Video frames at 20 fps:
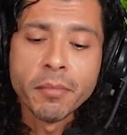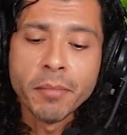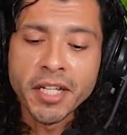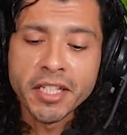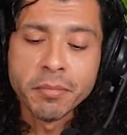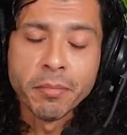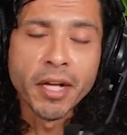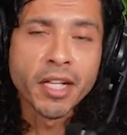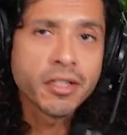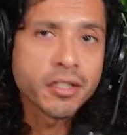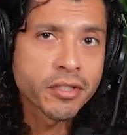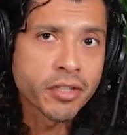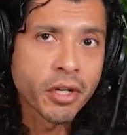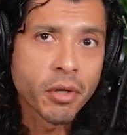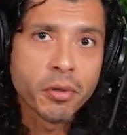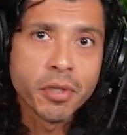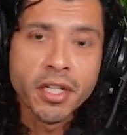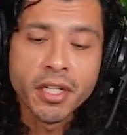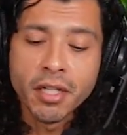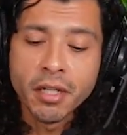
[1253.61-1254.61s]
and it makes
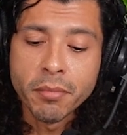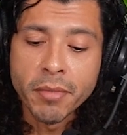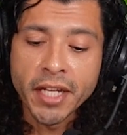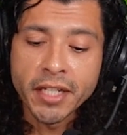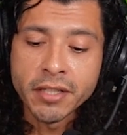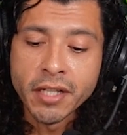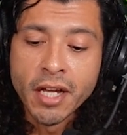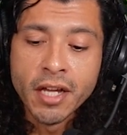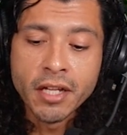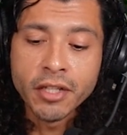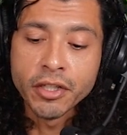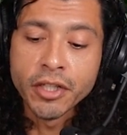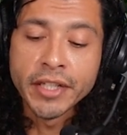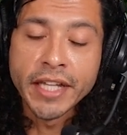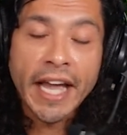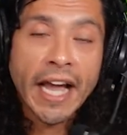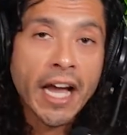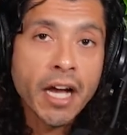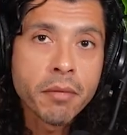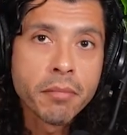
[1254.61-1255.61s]
melatonin, and it makes
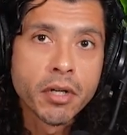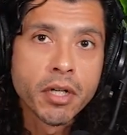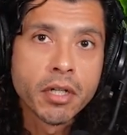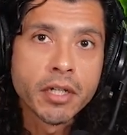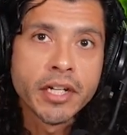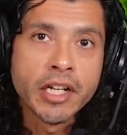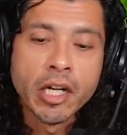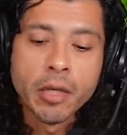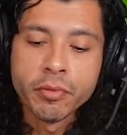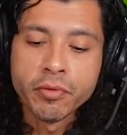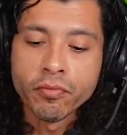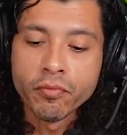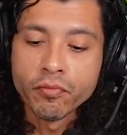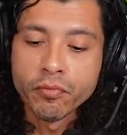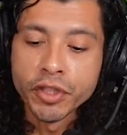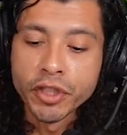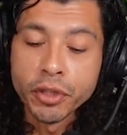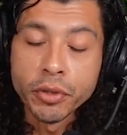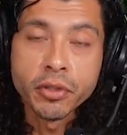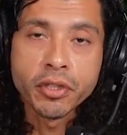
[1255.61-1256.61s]
GABA, and it
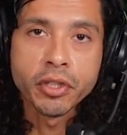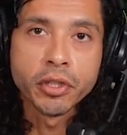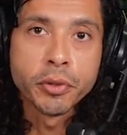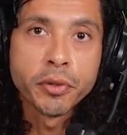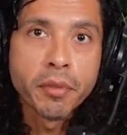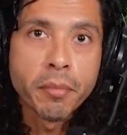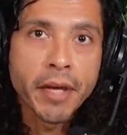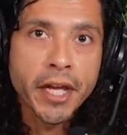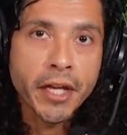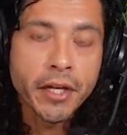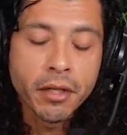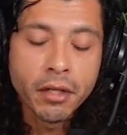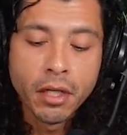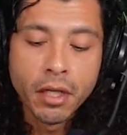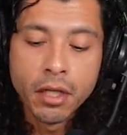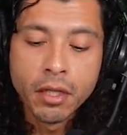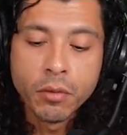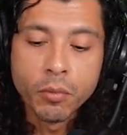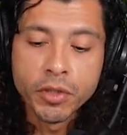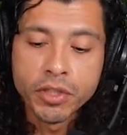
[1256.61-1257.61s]
helps reduce
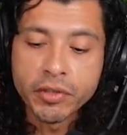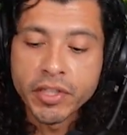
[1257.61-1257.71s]
glutamate,